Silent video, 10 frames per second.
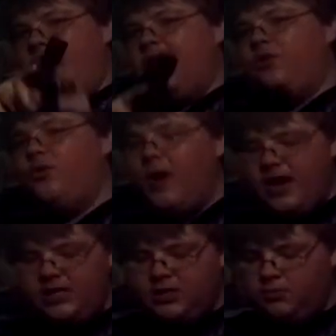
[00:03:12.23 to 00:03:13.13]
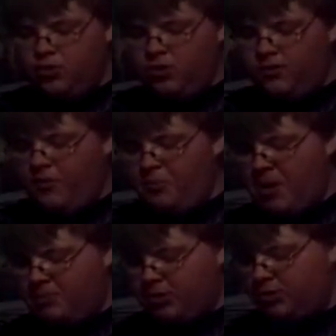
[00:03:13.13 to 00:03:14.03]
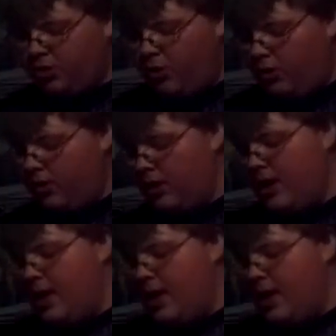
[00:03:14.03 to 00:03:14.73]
Not quite as smooth of a pump stroke,